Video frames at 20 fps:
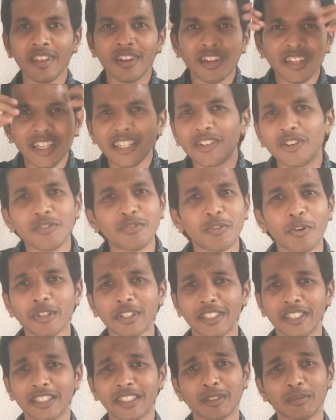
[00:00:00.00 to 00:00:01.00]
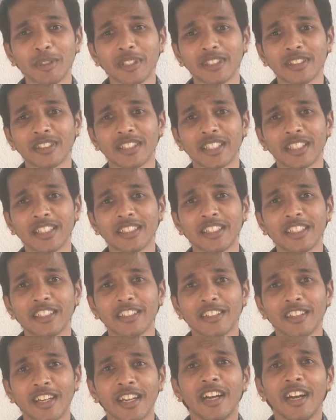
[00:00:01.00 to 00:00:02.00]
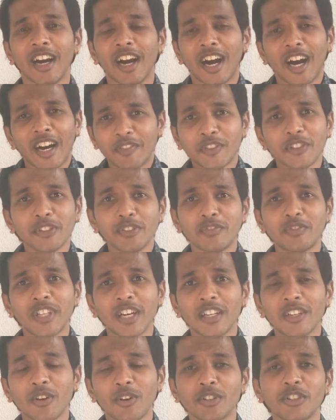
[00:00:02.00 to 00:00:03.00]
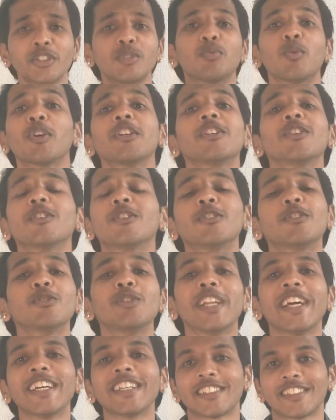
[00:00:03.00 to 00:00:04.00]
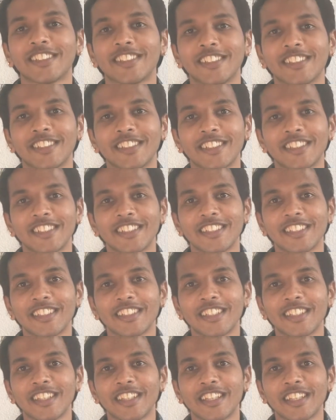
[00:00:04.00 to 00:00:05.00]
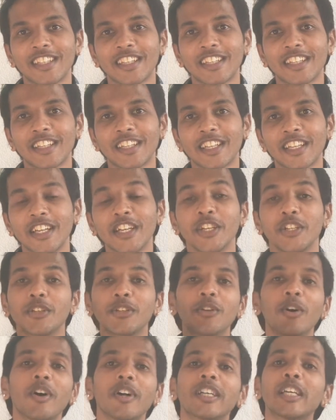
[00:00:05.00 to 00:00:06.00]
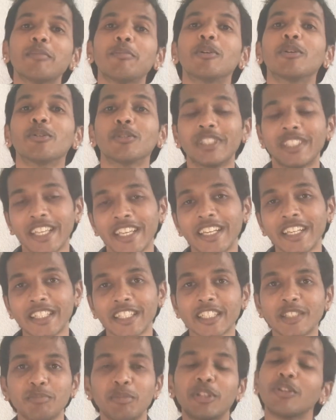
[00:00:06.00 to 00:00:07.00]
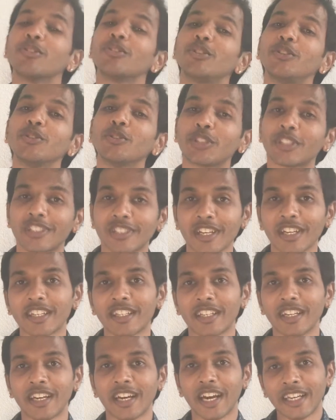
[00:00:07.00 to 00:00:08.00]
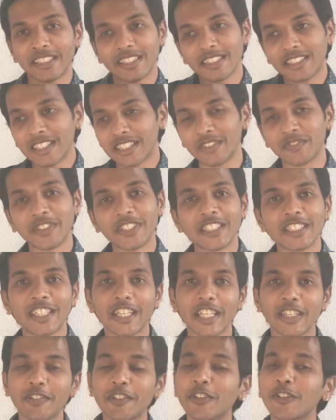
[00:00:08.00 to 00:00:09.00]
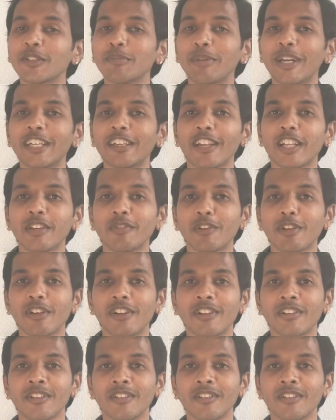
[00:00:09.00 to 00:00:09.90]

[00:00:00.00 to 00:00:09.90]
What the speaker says: Get rid of all the disturbances that are there. After you've done all this, what are you going to do next? You're not able to think this because you're stuck either at the physical level or the mental level.